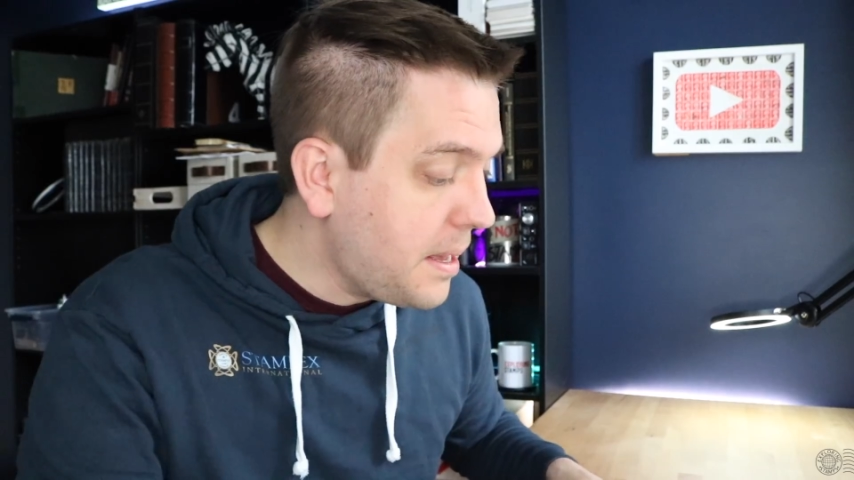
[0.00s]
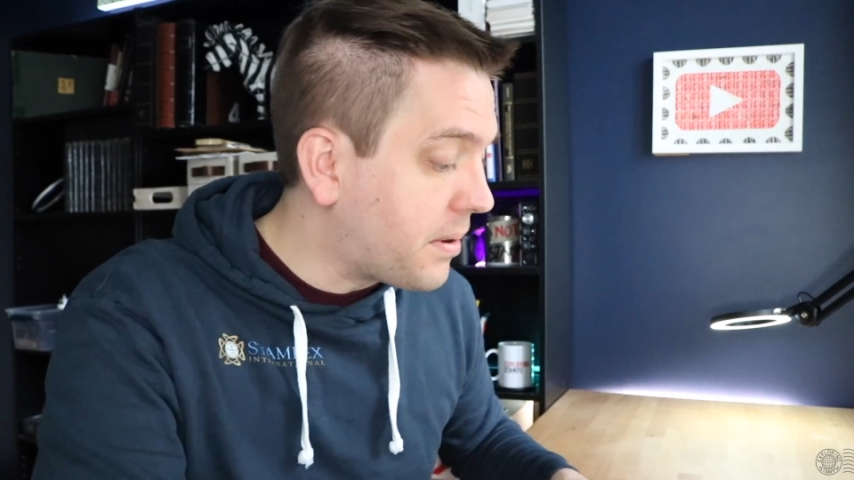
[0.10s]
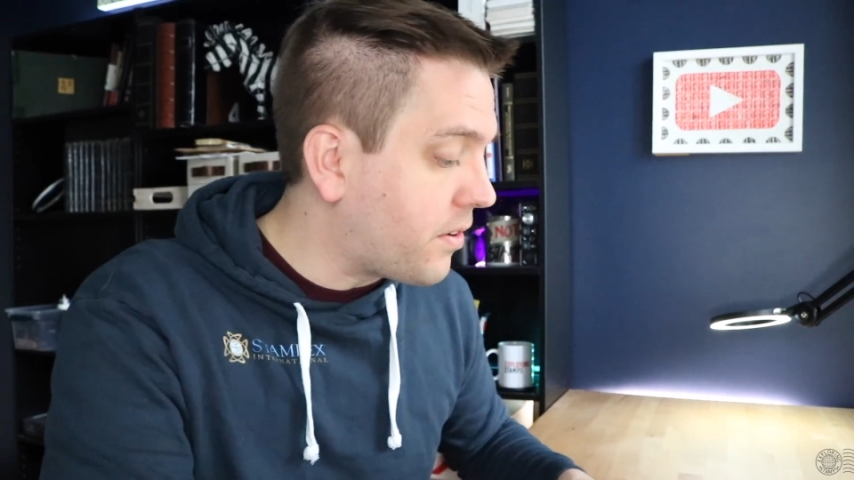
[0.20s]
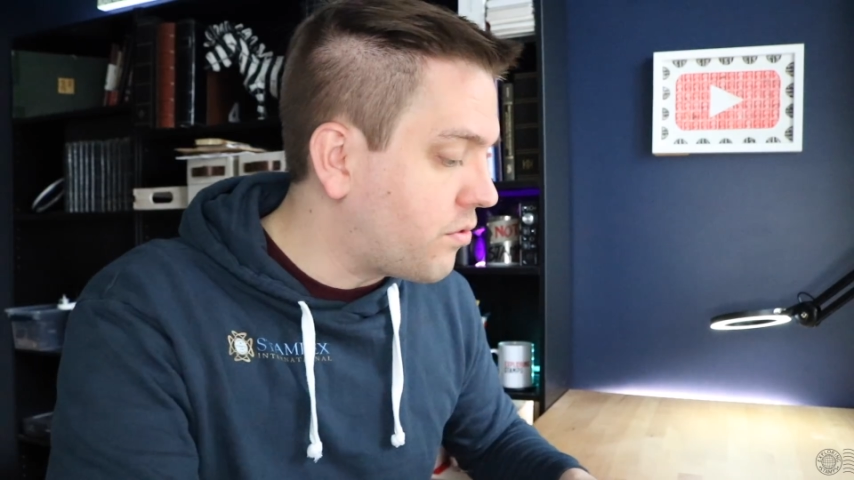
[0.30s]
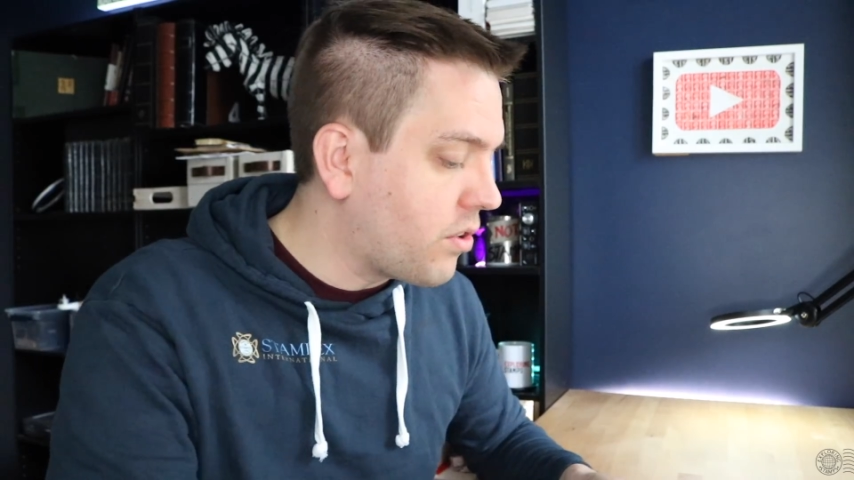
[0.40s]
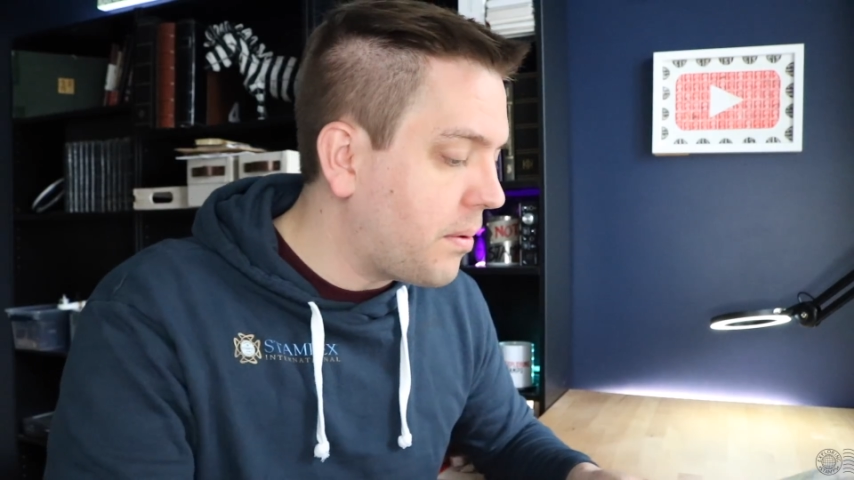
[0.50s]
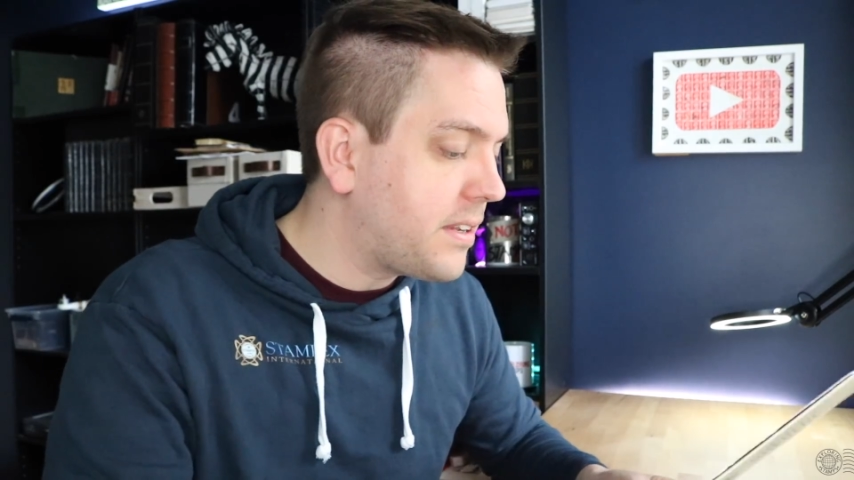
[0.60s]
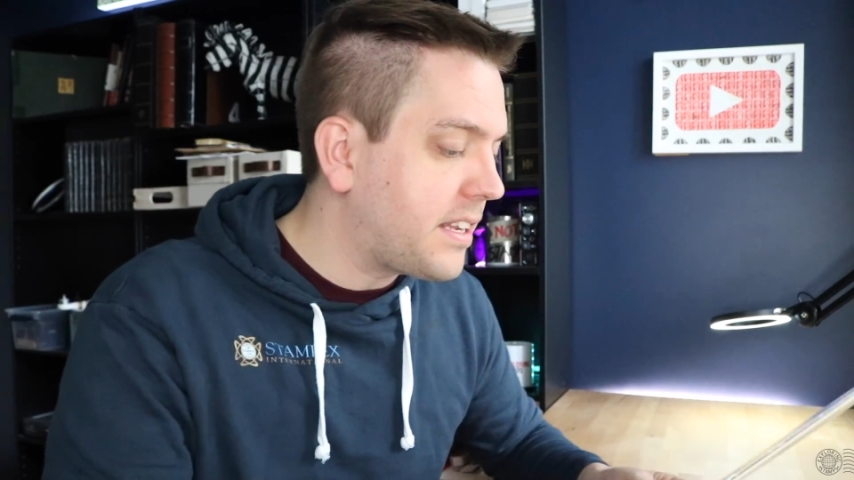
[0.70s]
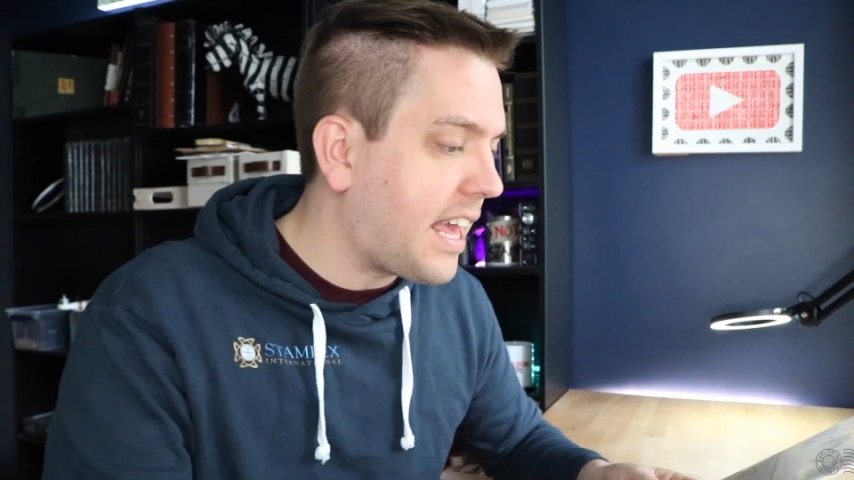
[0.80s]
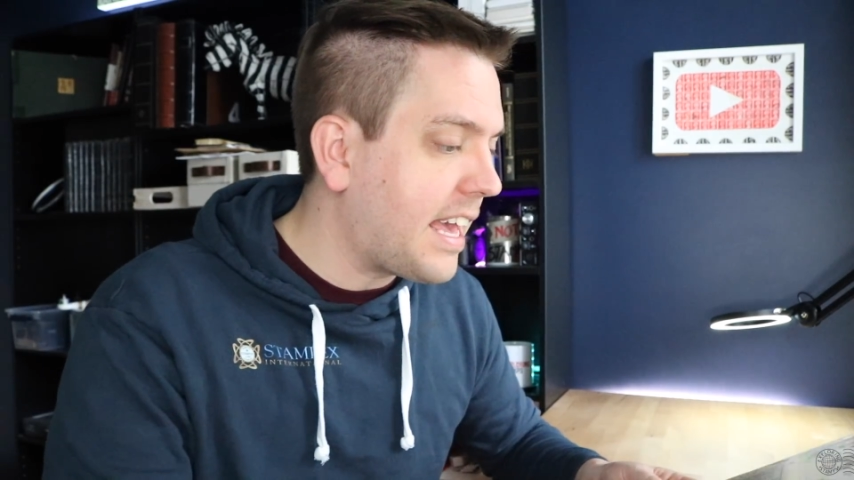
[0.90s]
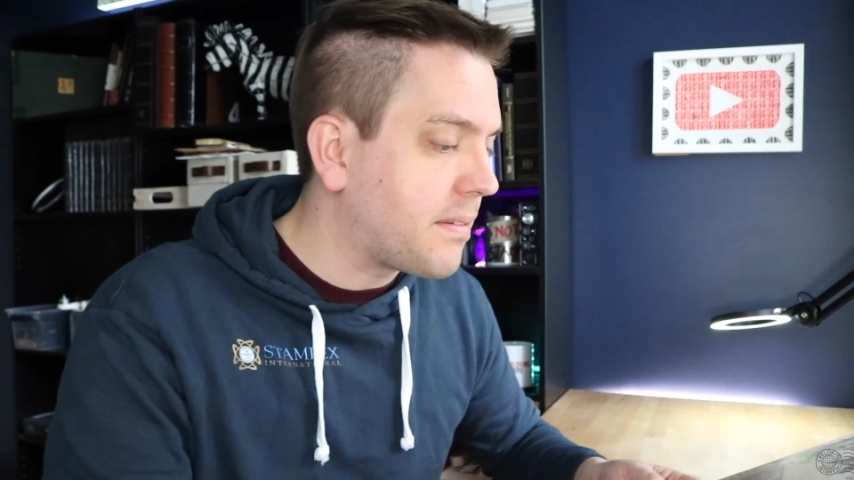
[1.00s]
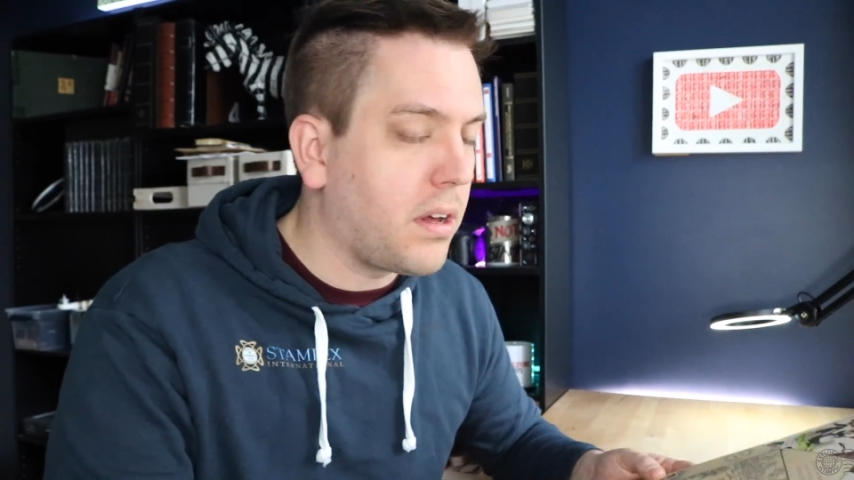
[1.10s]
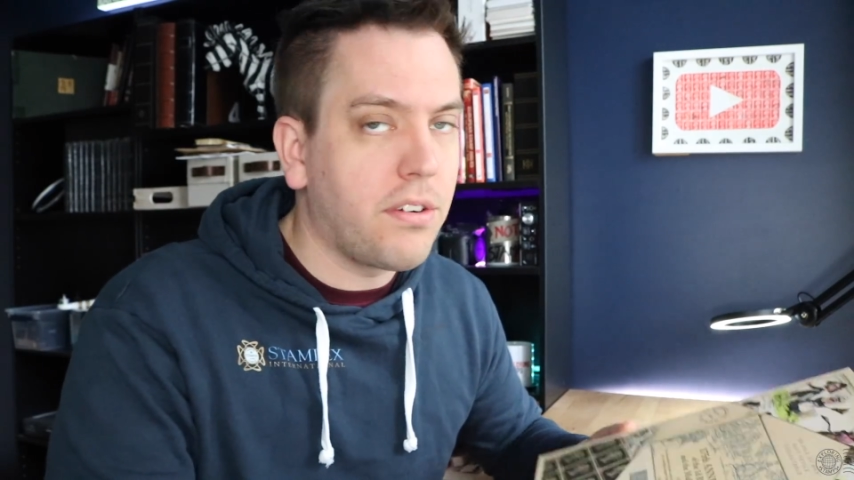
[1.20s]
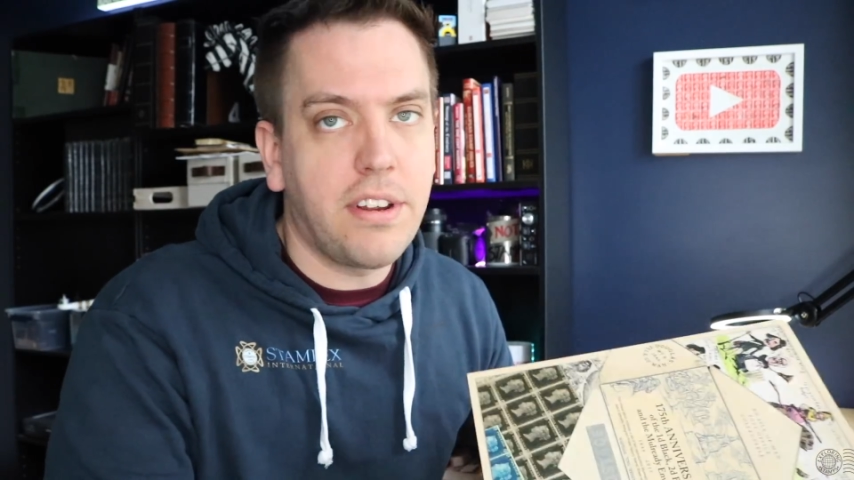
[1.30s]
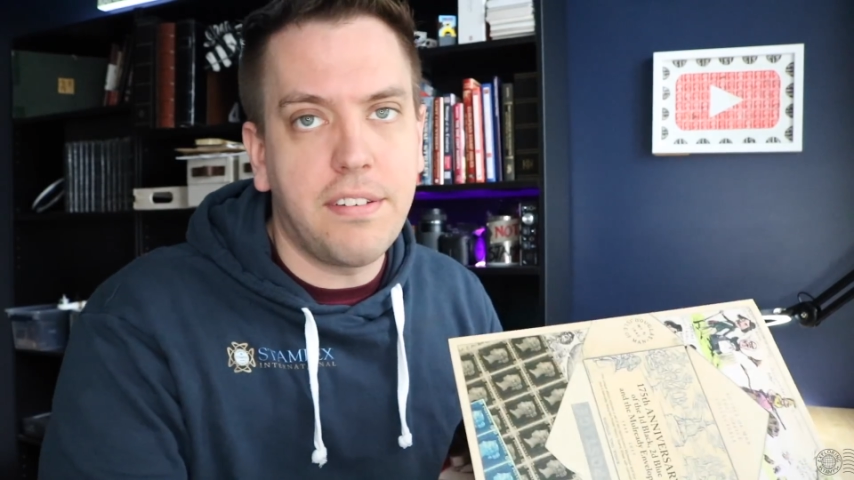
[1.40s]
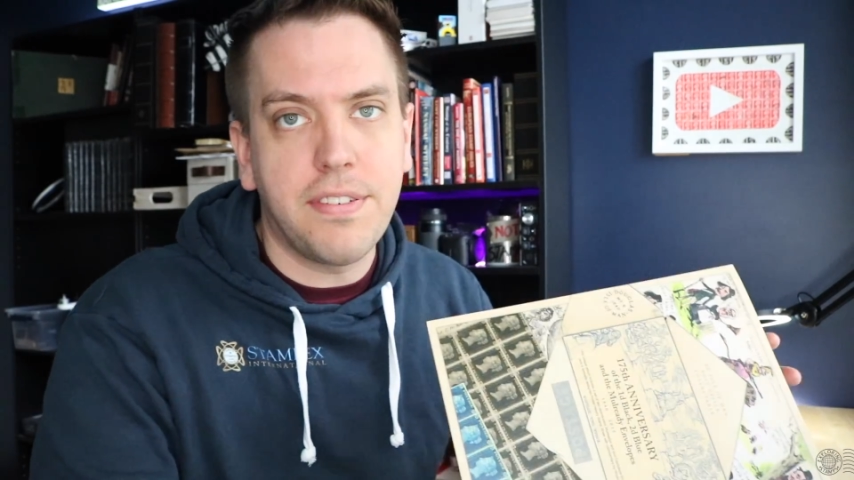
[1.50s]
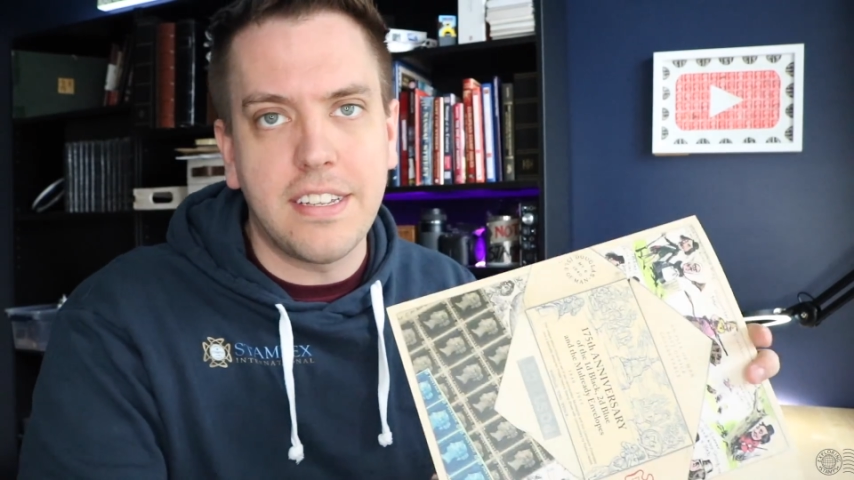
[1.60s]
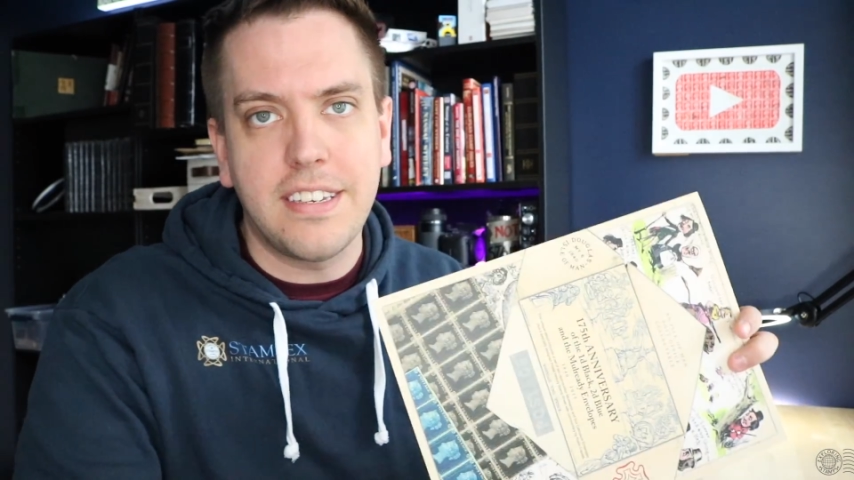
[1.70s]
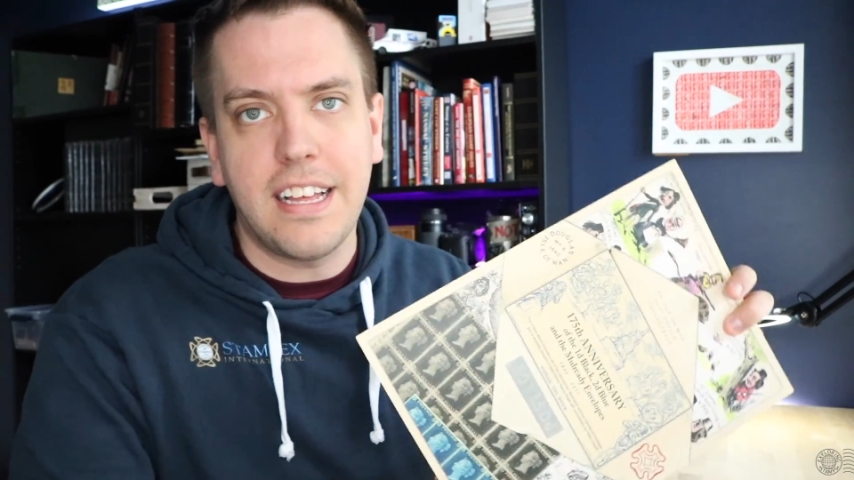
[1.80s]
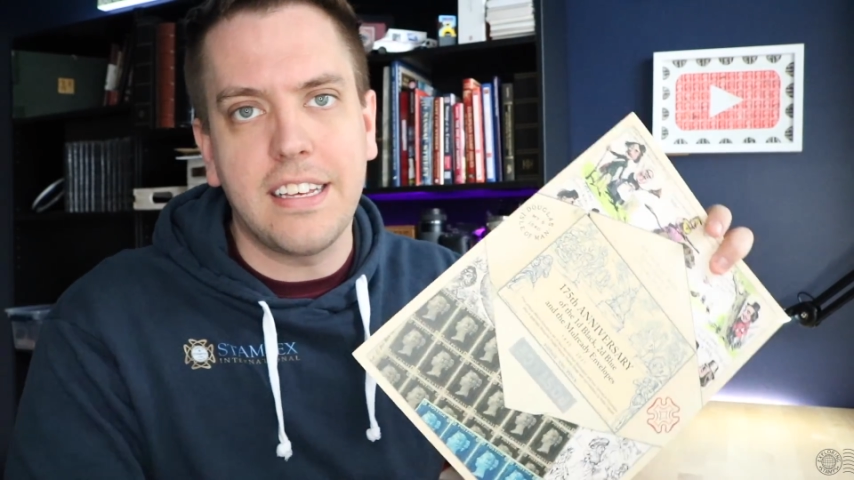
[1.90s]
But Robin at Mulready
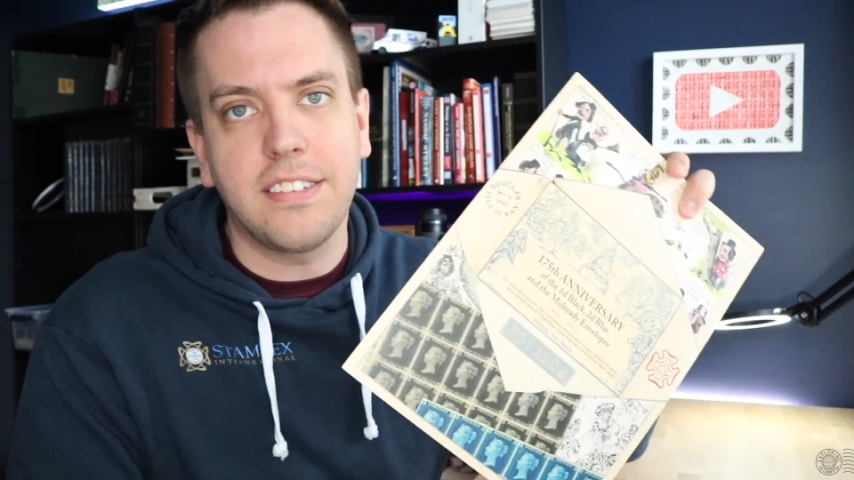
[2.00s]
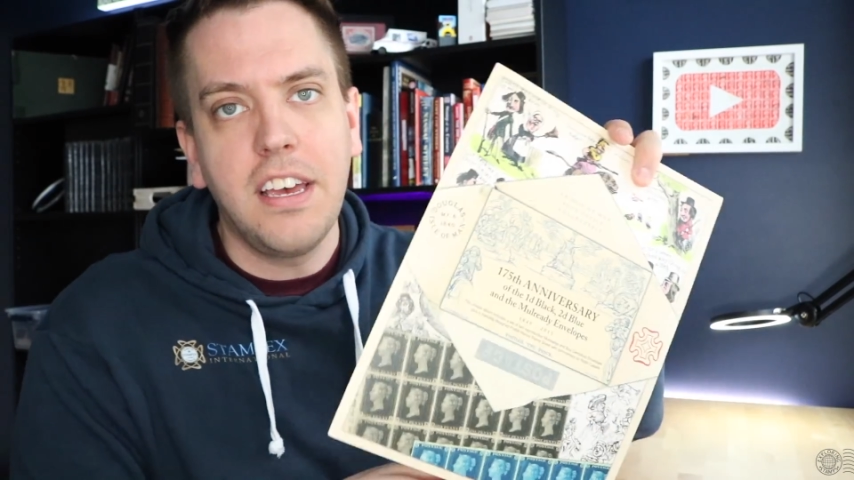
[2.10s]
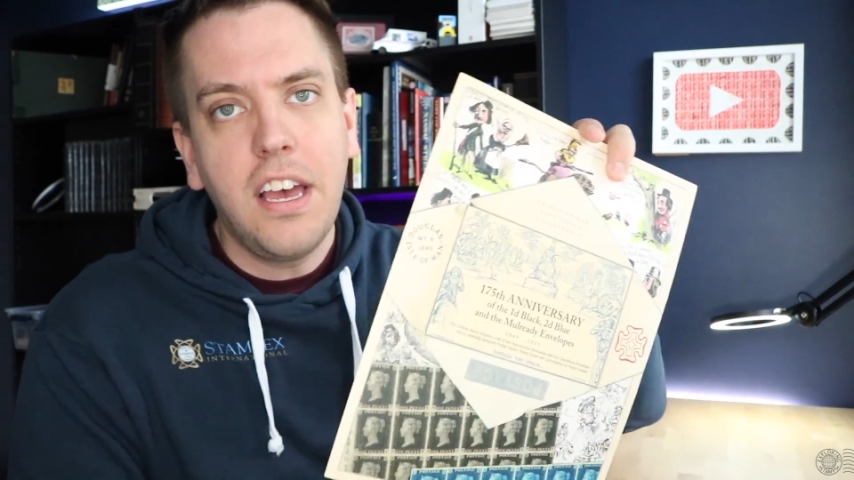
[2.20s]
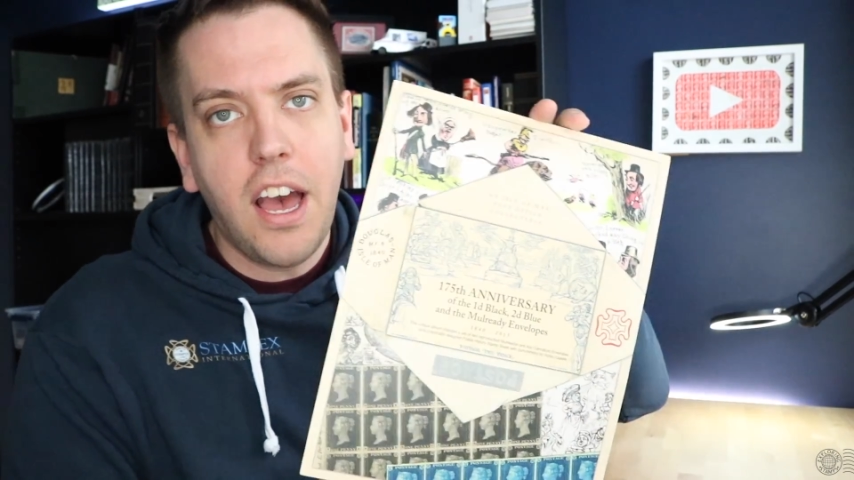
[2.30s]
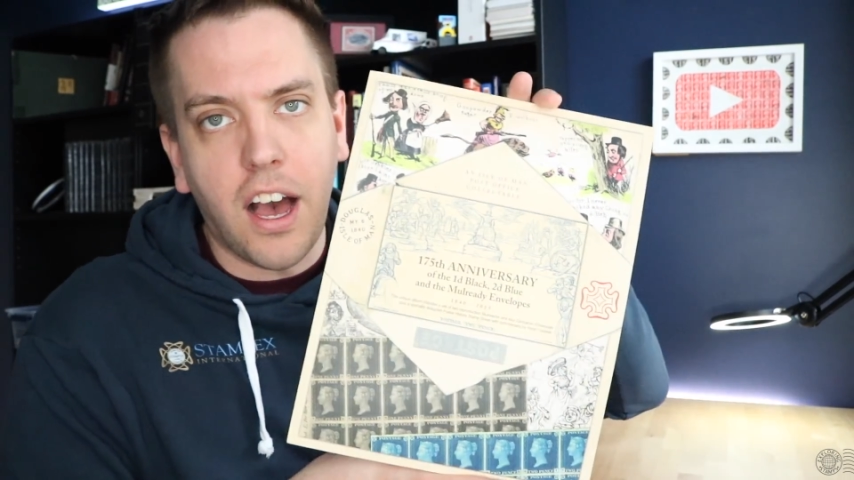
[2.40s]
Philatelics